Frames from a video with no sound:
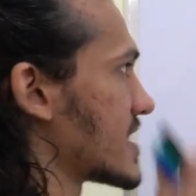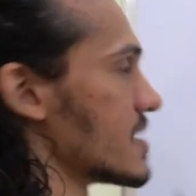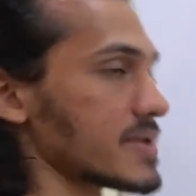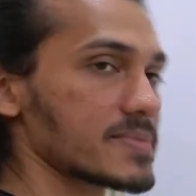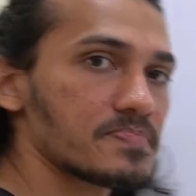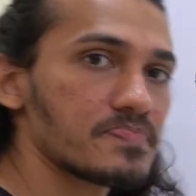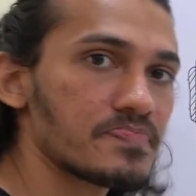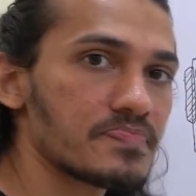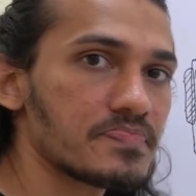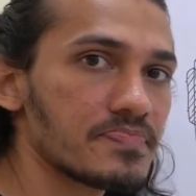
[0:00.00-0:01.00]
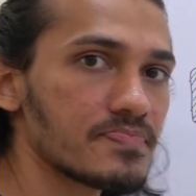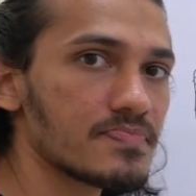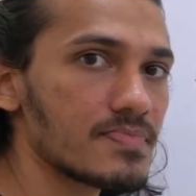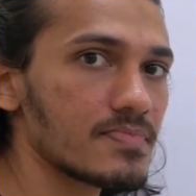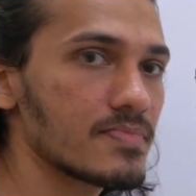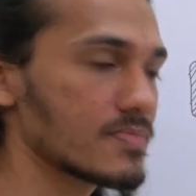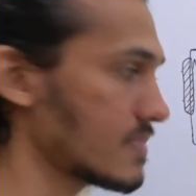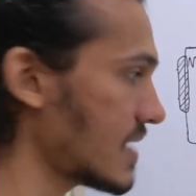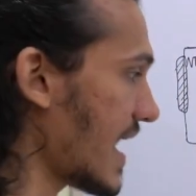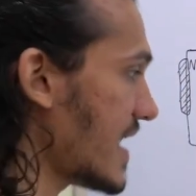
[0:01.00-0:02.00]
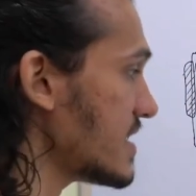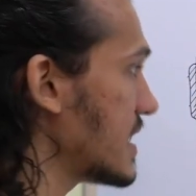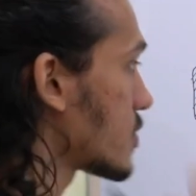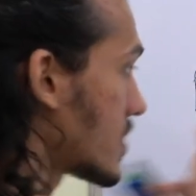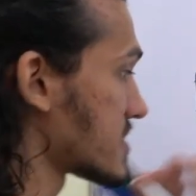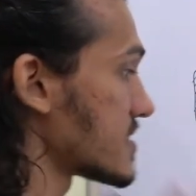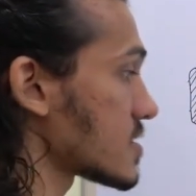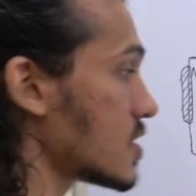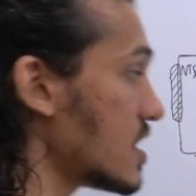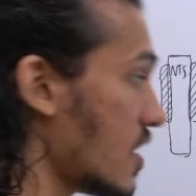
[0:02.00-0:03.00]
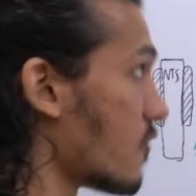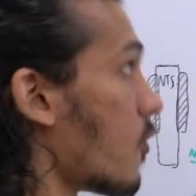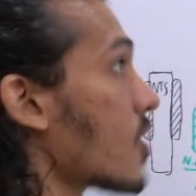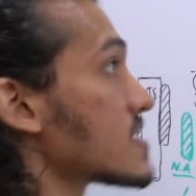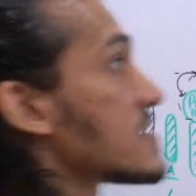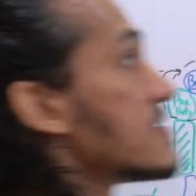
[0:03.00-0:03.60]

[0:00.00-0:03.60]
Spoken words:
coming. And questions on what